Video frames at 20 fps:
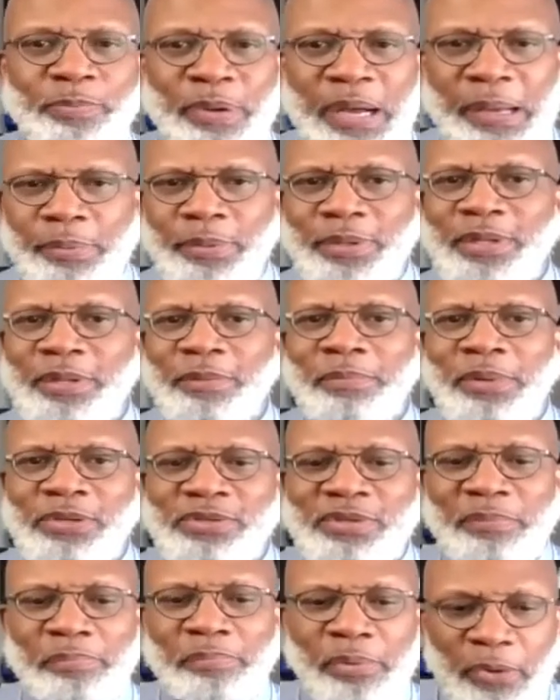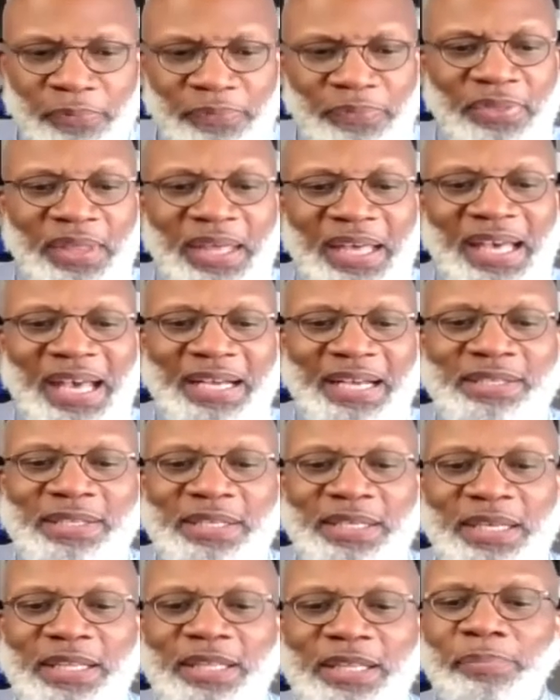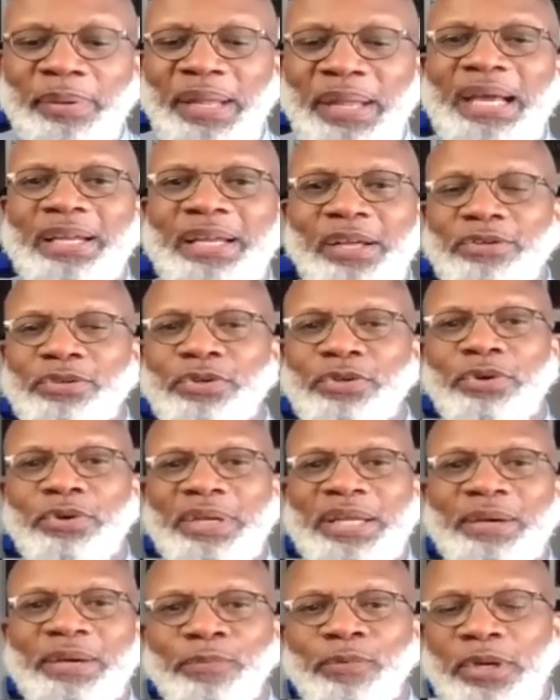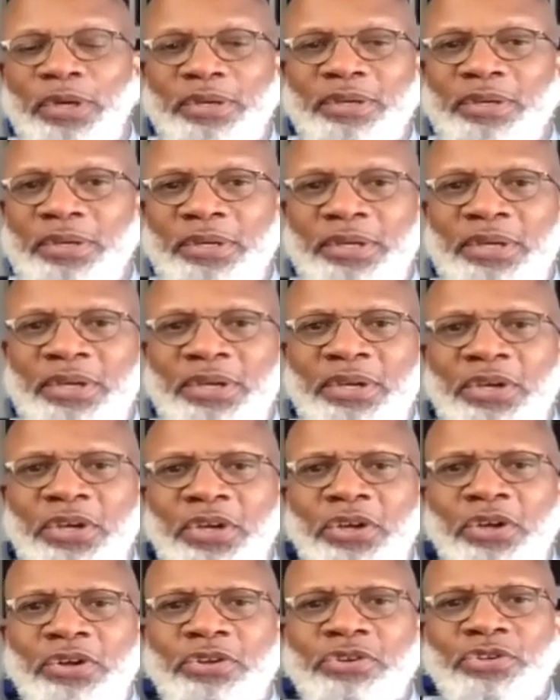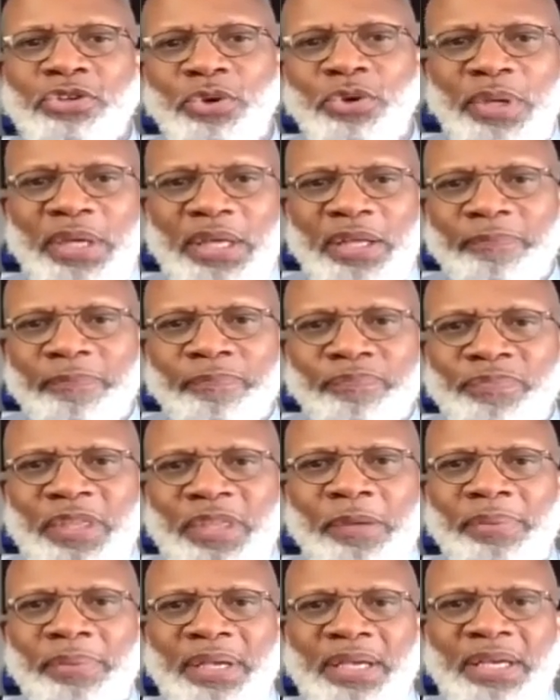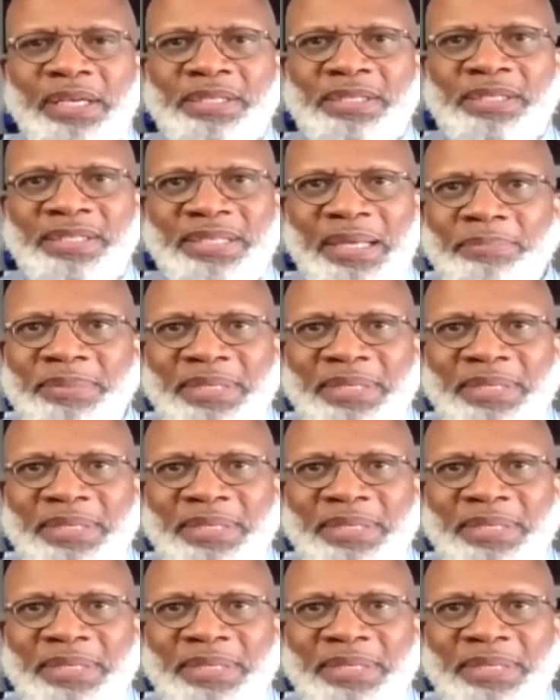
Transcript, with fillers: is probably the most important thing I see the Black Doctoral Network doing because